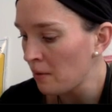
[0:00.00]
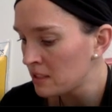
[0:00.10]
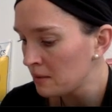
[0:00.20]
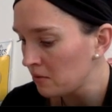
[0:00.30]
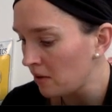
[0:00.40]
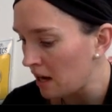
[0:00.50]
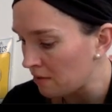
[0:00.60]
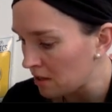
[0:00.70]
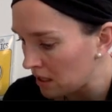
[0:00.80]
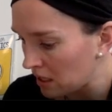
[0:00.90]
would simplify
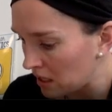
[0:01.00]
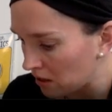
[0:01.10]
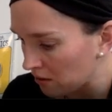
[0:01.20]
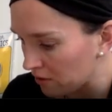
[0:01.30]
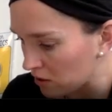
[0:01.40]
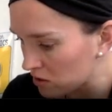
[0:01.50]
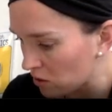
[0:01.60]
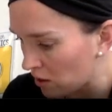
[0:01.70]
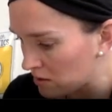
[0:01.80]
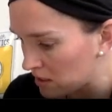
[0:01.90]
everything here first.
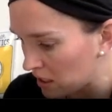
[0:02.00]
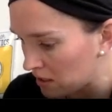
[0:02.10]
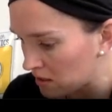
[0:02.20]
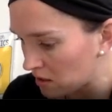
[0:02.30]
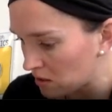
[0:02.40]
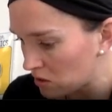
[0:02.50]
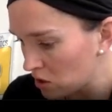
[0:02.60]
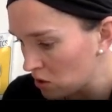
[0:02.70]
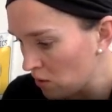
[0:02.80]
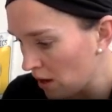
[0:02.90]
So I would say this is
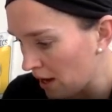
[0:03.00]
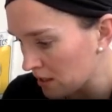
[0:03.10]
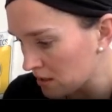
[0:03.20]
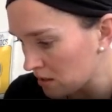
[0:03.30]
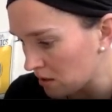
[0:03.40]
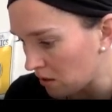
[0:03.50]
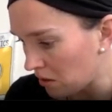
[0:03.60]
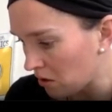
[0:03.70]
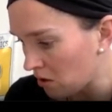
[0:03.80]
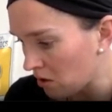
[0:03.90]
2x to the
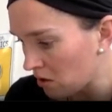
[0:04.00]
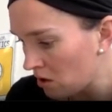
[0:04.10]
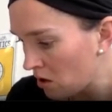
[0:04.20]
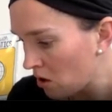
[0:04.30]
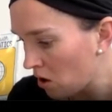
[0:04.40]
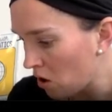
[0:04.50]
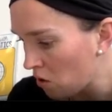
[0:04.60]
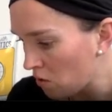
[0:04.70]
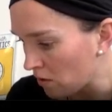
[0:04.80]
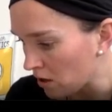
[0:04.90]
third
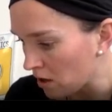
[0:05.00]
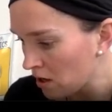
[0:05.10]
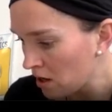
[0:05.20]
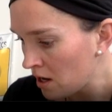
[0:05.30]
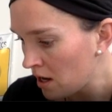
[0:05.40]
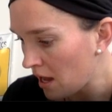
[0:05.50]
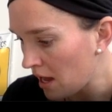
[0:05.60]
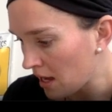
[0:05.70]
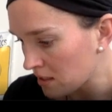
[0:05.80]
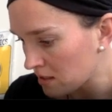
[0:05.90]
over
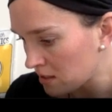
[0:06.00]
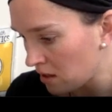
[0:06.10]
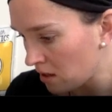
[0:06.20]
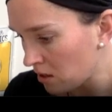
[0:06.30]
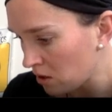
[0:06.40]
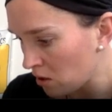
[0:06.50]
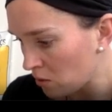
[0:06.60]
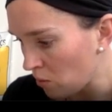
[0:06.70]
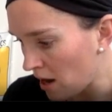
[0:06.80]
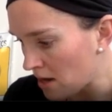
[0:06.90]
x to the third,
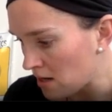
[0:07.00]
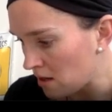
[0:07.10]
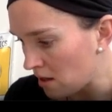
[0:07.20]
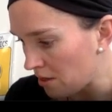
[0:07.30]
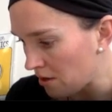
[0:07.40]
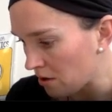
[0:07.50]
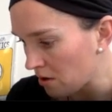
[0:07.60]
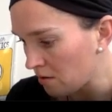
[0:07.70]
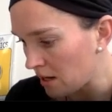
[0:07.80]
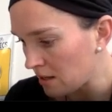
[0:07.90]
y to the
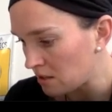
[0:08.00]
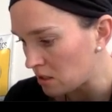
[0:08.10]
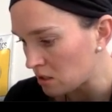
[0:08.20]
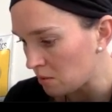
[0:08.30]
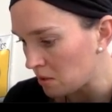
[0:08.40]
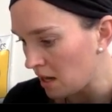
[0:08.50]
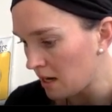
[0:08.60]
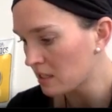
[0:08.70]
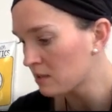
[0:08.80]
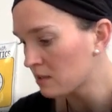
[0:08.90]
third, right? Distribute that
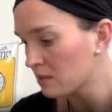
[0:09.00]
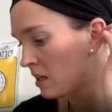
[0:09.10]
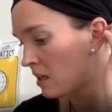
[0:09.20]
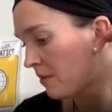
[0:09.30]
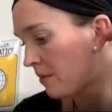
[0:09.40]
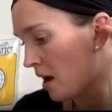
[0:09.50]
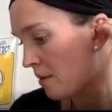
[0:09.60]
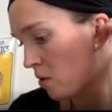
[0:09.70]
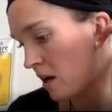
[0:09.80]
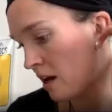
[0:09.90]
exponent.
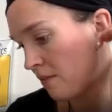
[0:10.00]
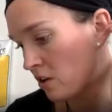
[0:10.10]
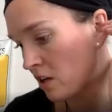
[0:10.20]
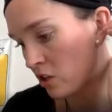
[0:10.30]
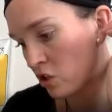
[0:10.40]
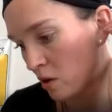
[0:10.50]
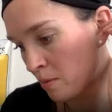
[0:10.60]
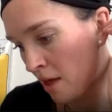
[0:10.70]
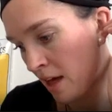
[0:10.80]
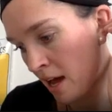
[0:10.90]
If you're not sure
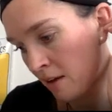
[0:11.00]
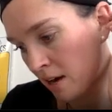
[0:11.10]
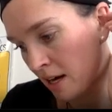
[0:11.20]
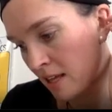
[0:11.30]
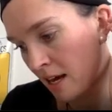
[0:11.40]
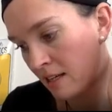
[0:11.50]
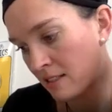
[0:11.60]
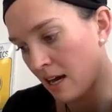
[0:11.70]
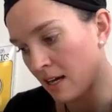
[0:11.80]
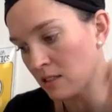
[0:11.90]
about that, write that as
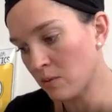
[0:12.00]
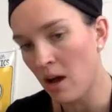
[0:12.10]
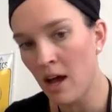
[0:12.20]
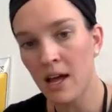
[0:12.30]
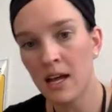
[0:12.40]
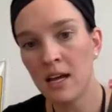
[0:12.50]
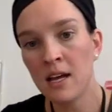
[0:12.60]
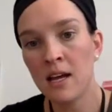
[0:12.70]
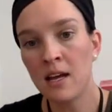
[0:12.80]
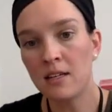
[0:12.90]
xy
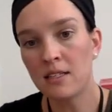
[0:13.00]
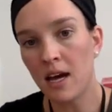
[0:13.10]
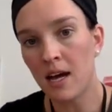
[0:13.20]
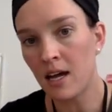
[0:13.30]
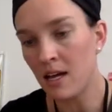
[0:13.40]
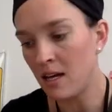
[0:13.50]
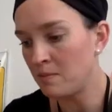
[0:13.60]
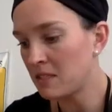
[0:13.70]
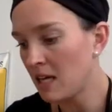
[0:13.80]
times